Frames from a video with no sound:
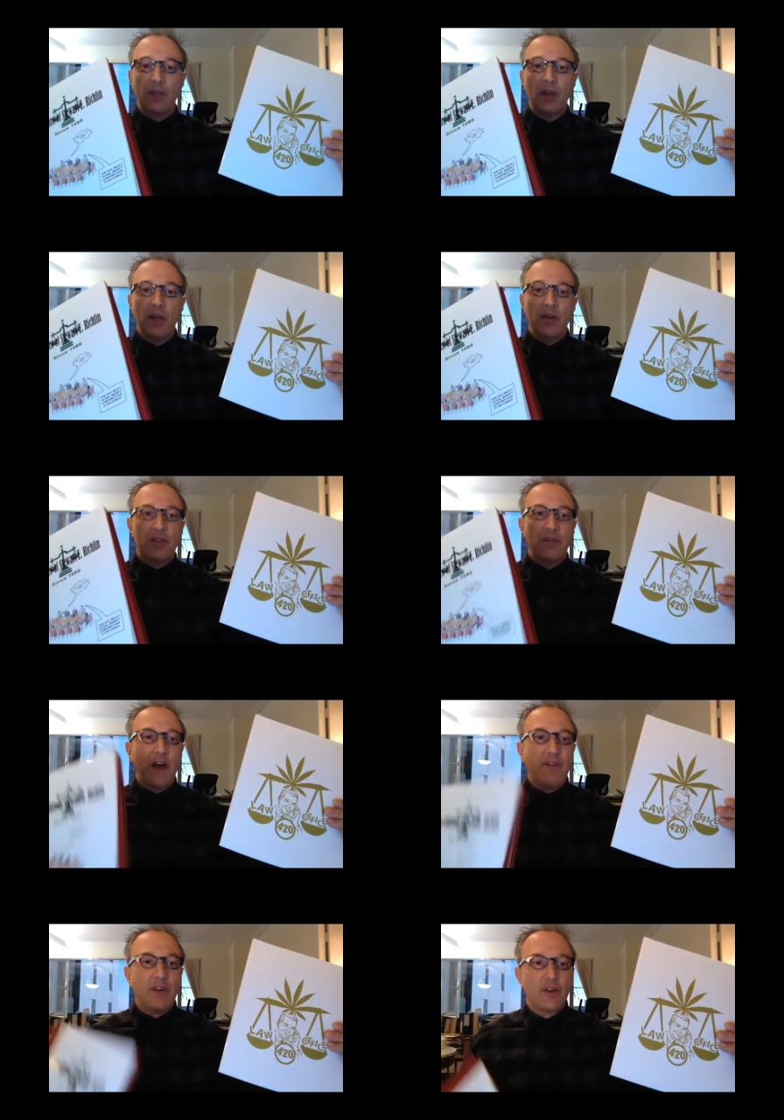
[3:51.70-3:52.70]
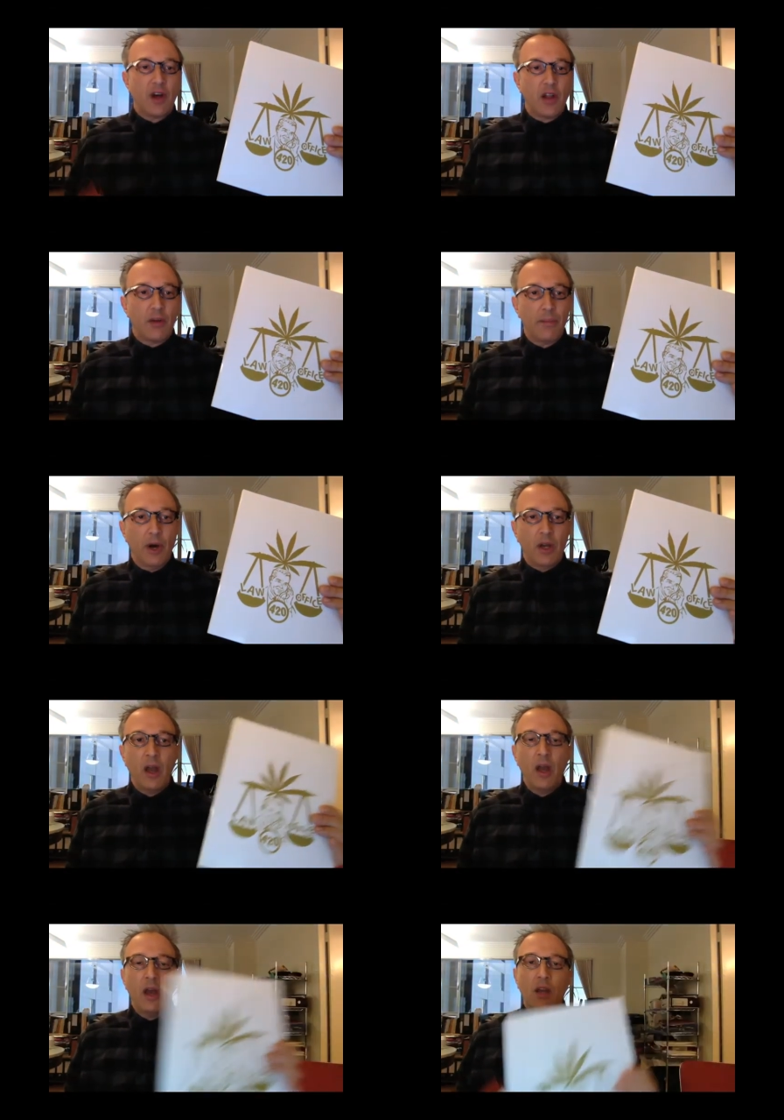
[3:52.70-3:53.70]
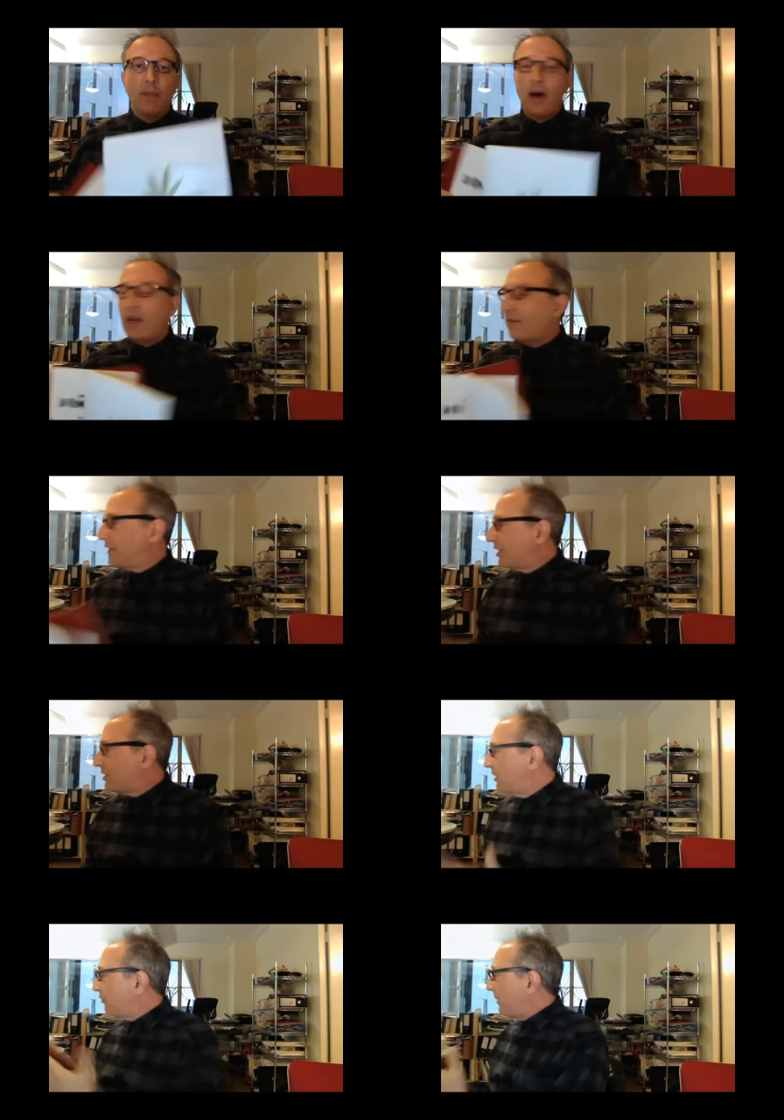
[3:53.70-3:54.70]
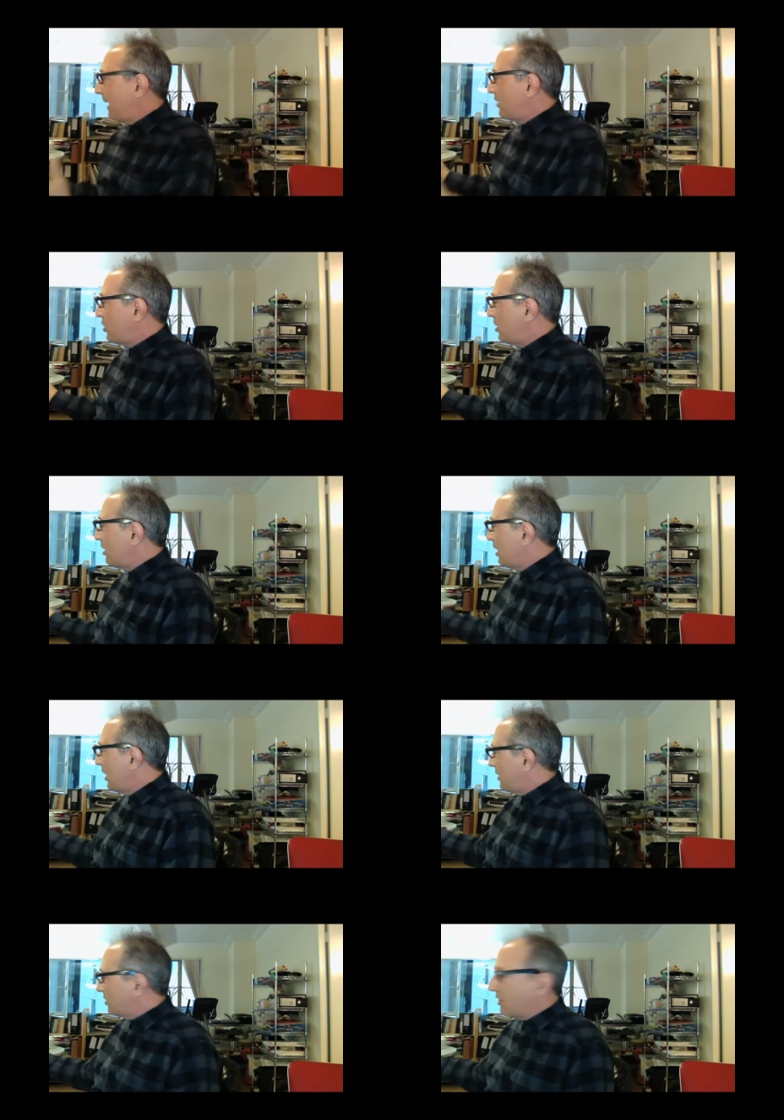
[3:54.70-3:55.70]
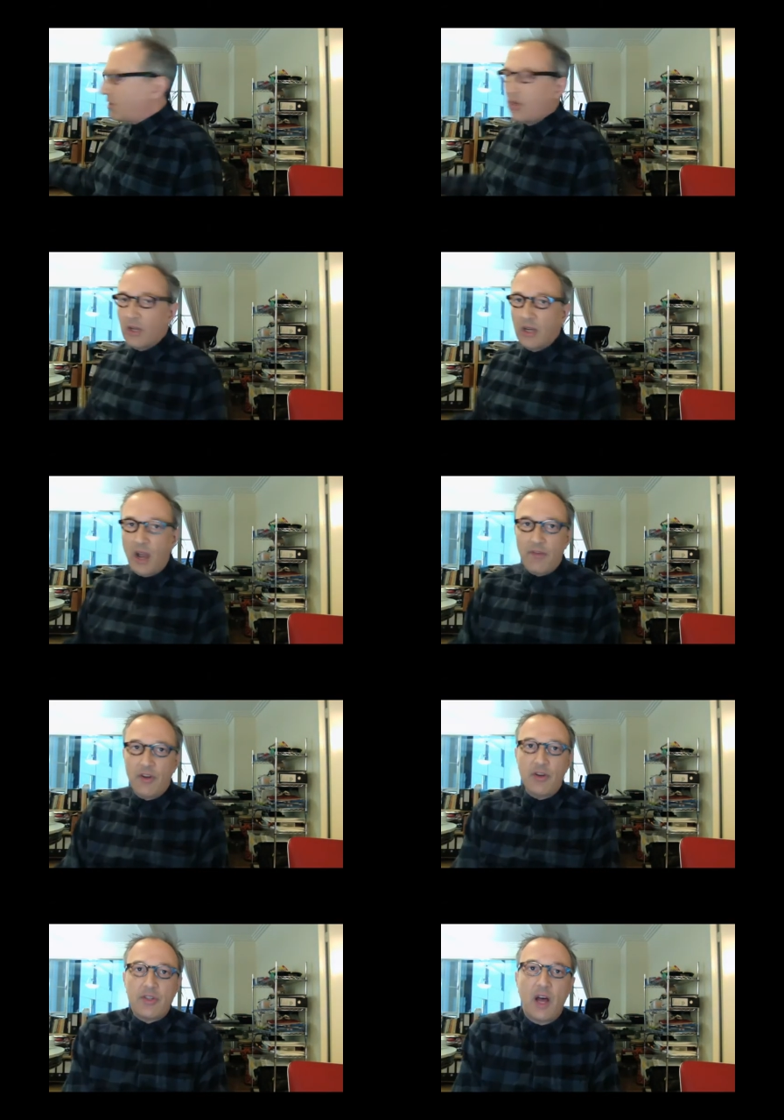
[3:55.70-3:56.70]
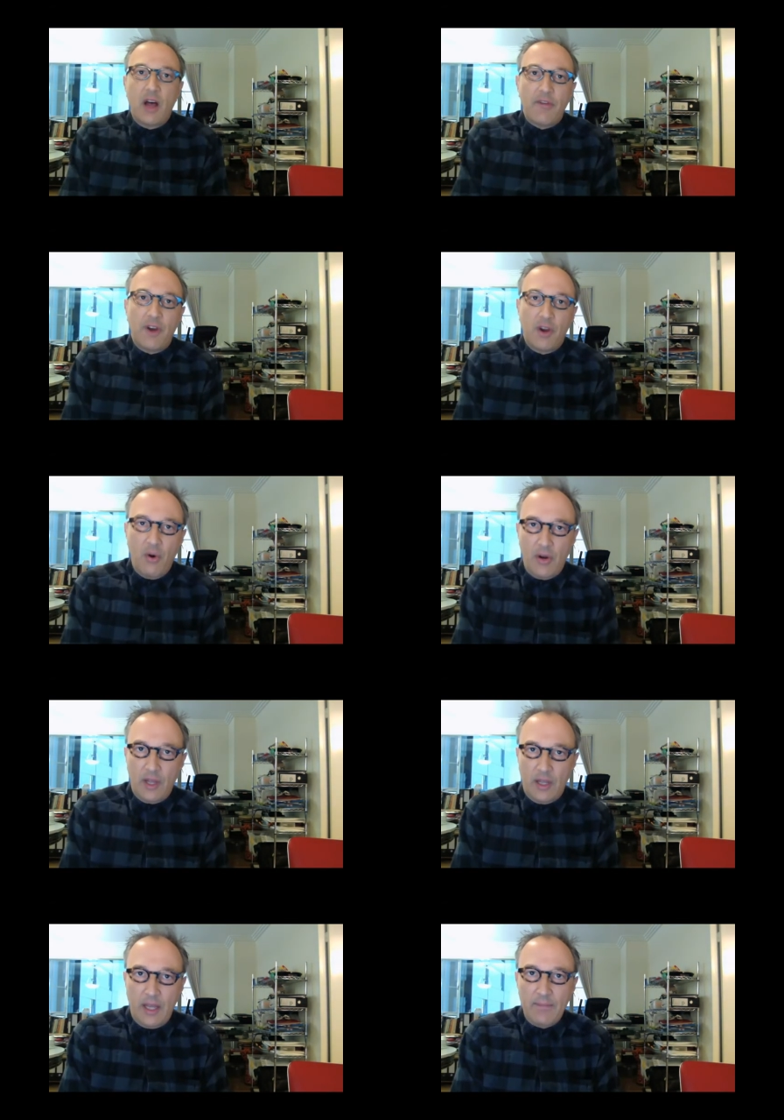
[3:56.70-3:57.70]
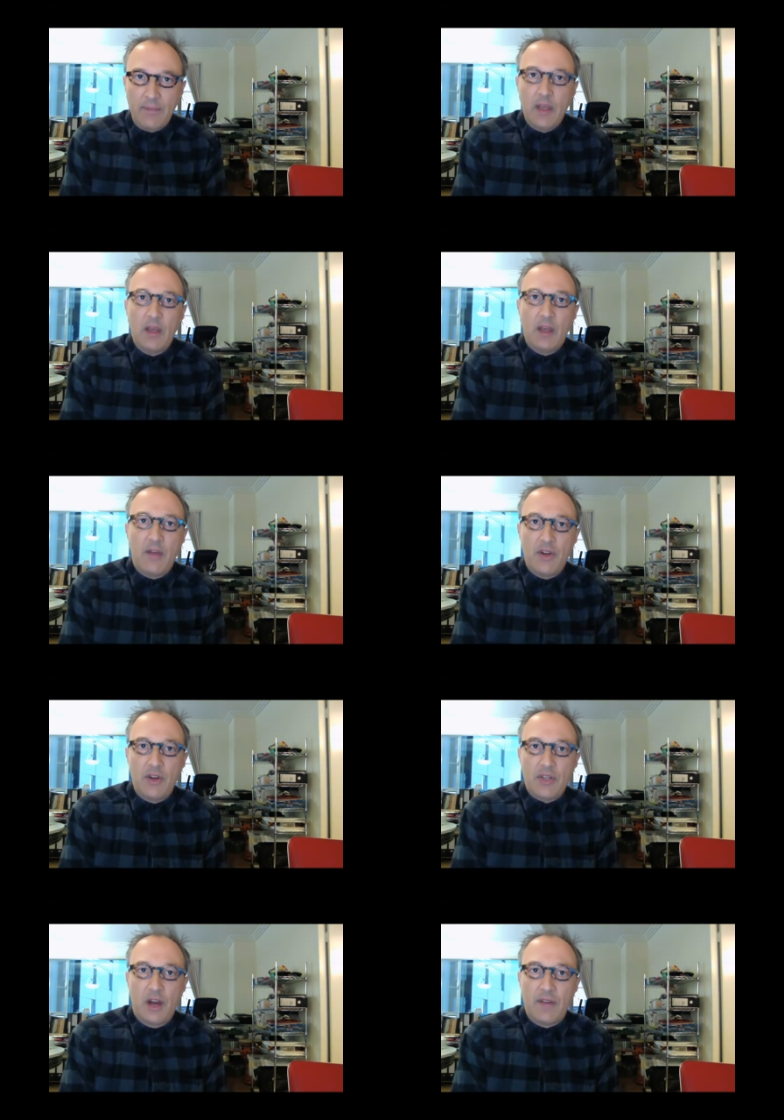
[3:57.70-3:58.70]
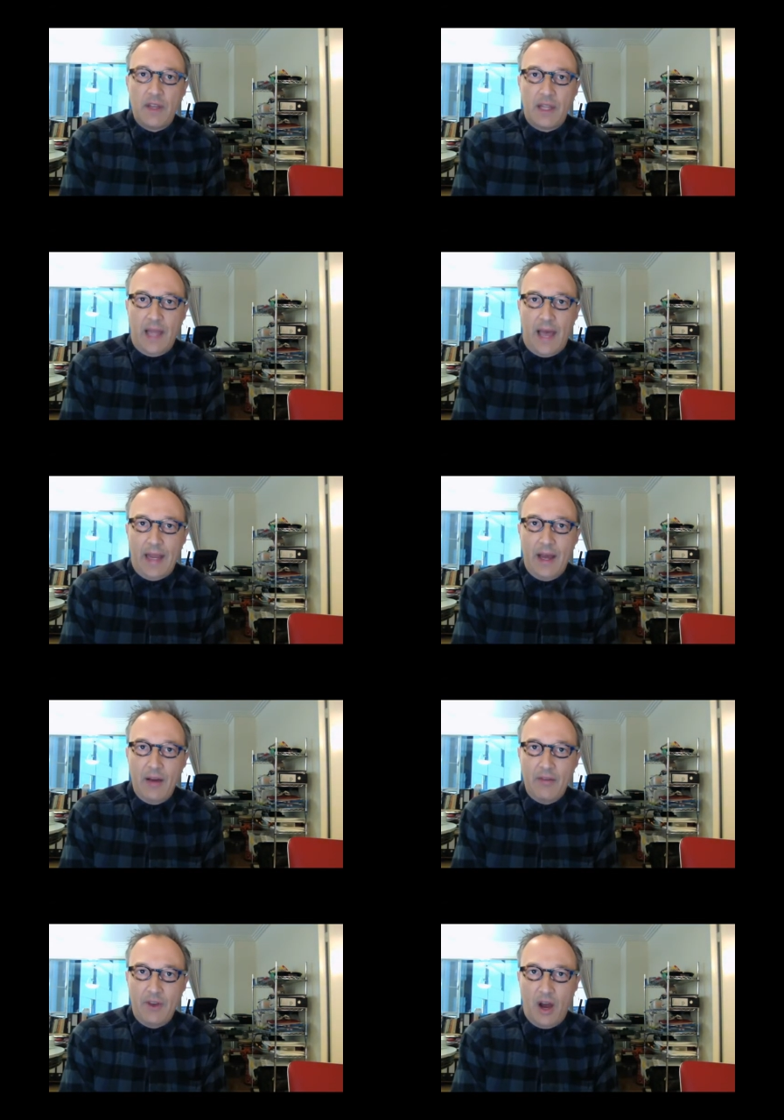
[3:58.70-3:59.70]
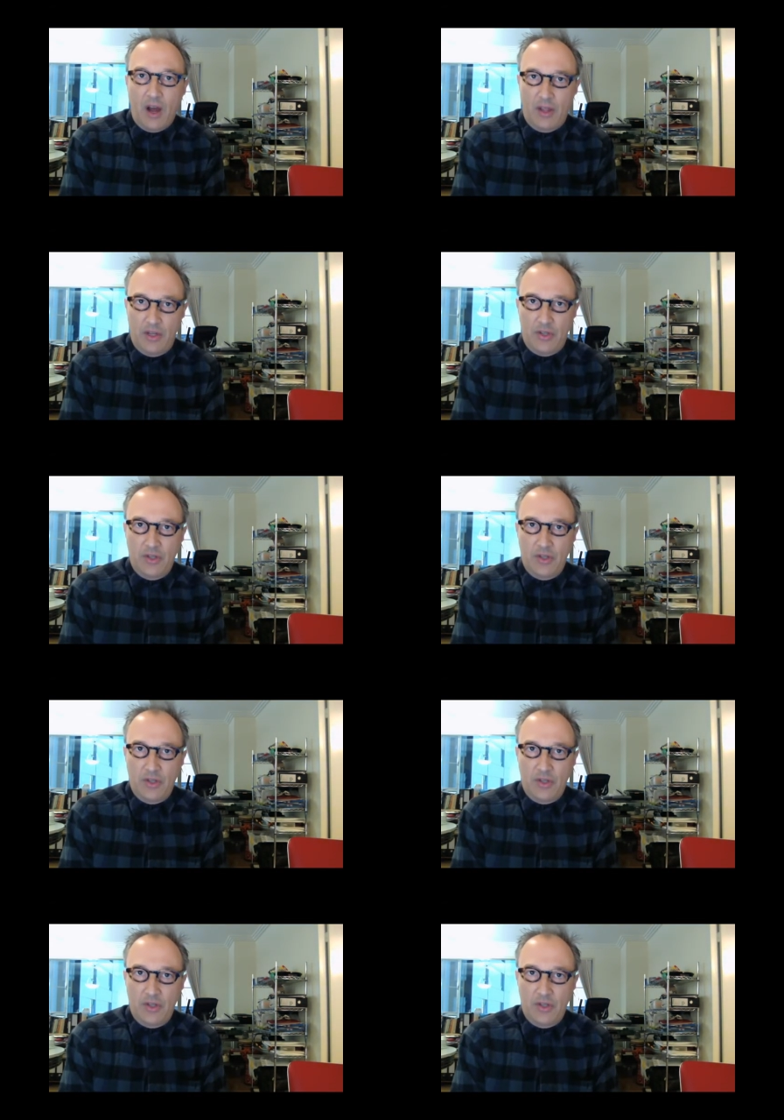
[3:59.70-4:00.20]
Here's the $500 book. Come on in for this information so that you can govern yourself accordingly, govern yourself in the light of knowledge.